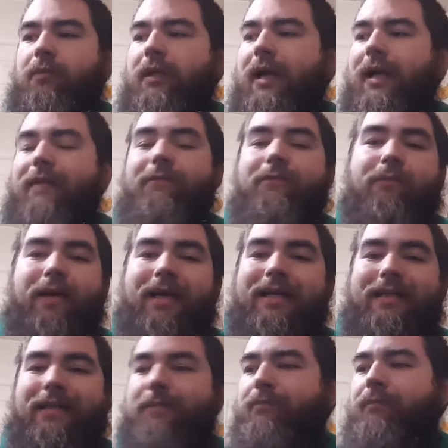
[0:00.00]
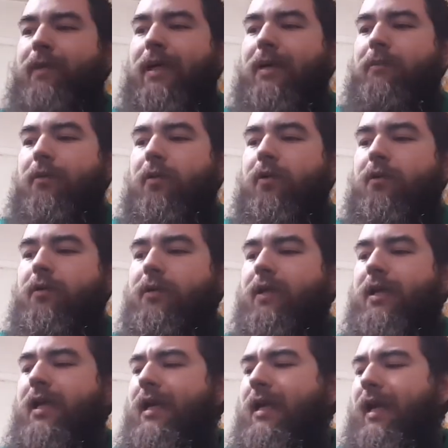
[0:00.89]
supply of bikes and bike
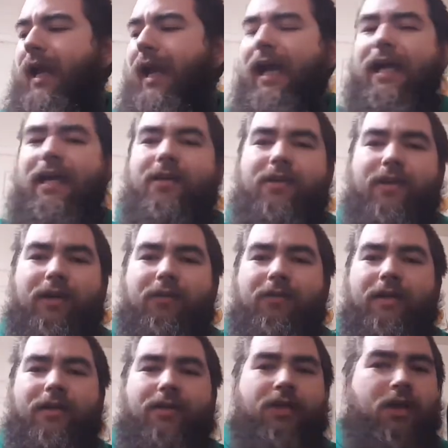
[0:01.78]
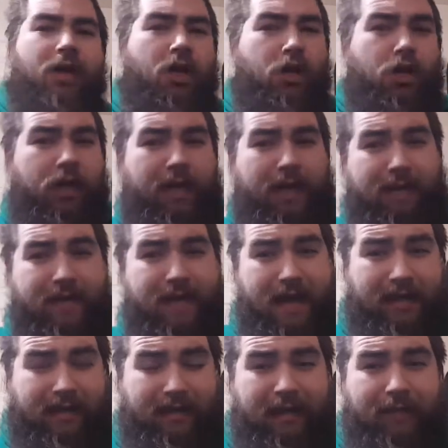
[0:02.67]
parts, and there is, in
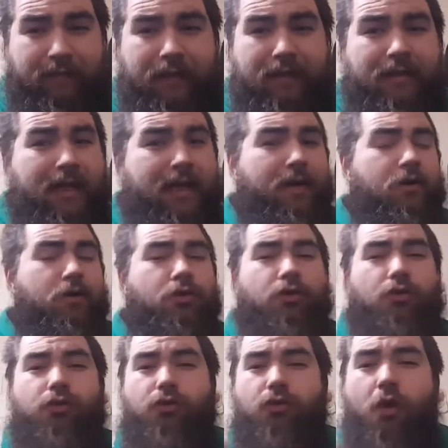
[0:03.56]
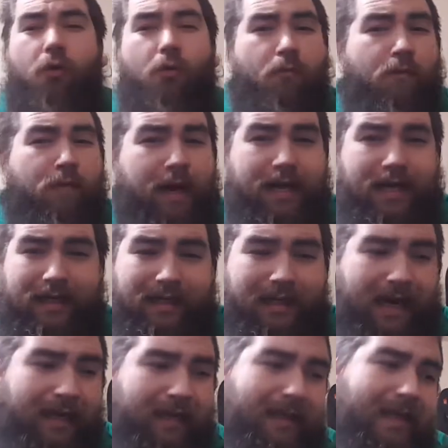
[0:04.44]
that same container, so many
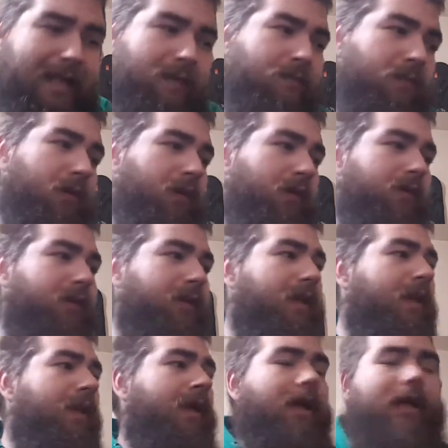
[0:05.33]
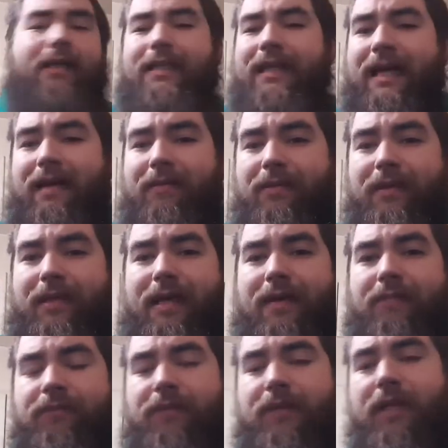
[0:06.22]
Tech Deck parts. On top of
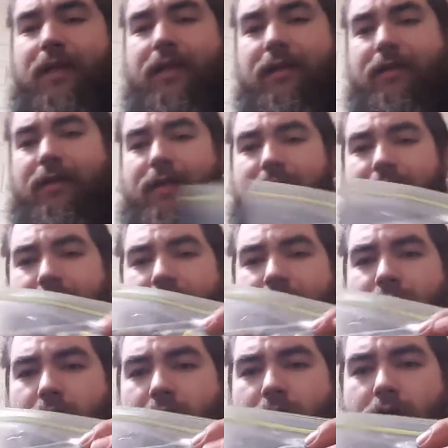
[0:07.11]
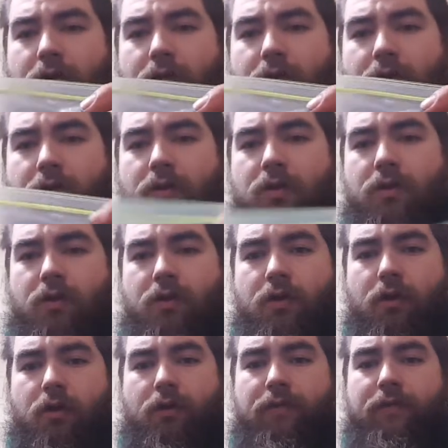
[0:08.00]
that, these are
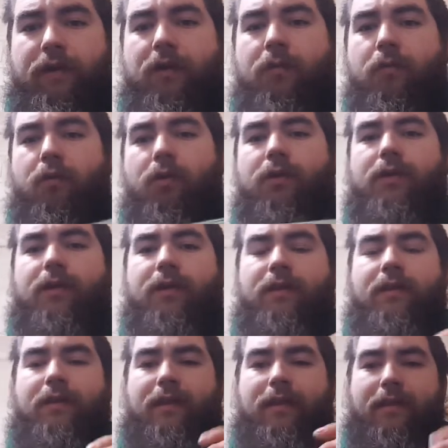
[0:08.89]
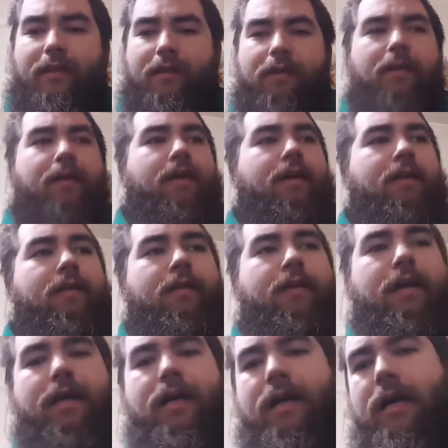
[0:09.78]
all the fingerboards
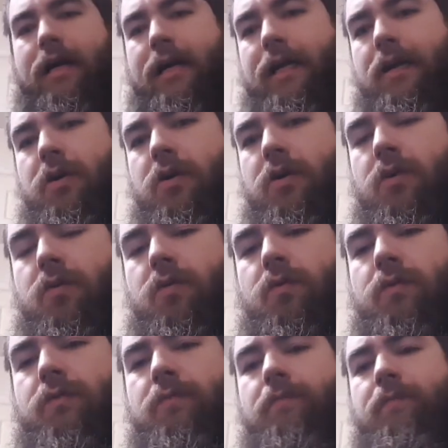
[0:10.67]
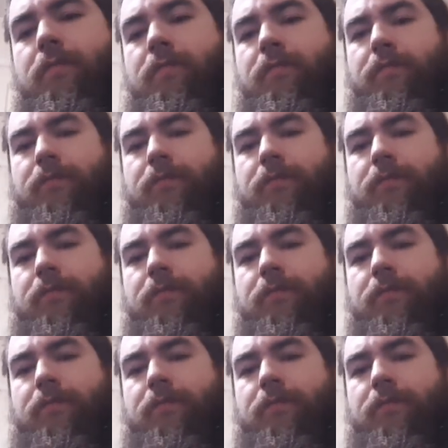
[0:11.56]
that I own